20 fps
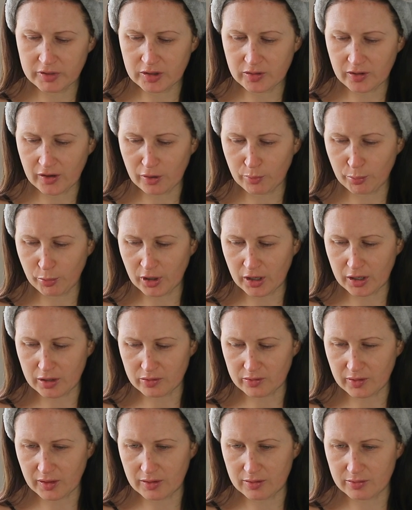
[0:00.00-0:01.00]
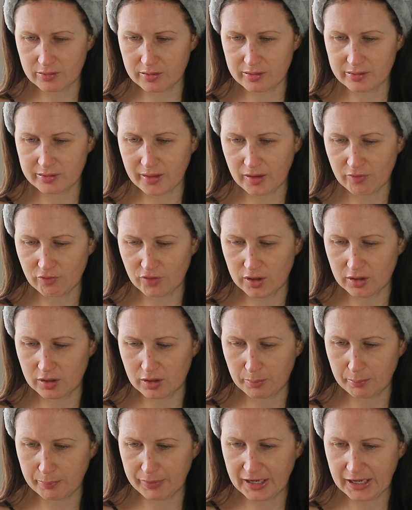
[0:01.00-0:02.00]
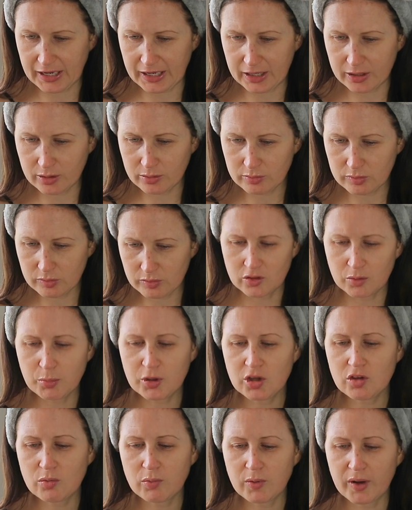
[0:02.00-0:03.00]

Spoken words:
retail price is £7. The Boots